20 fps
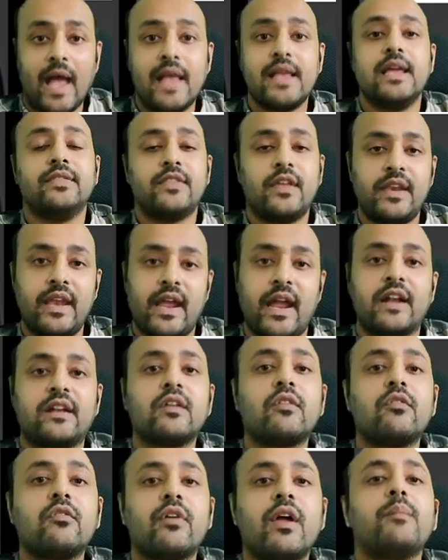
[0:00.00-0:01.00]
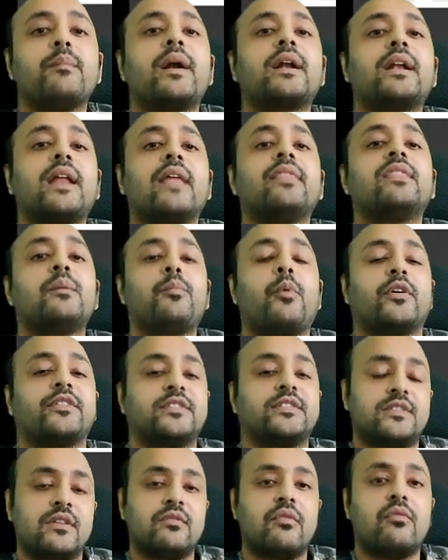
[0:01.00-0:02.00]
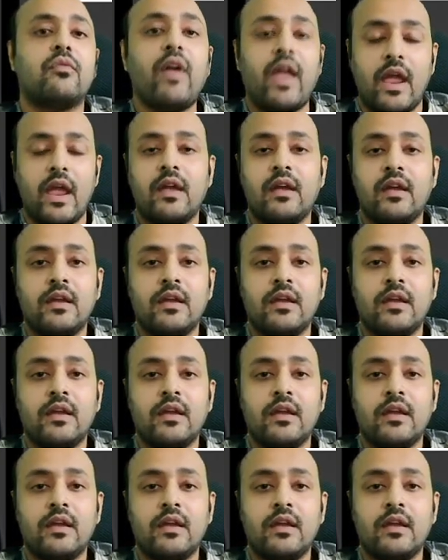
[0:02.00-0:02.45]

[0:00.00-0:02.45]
in the negative way, but in the positive way.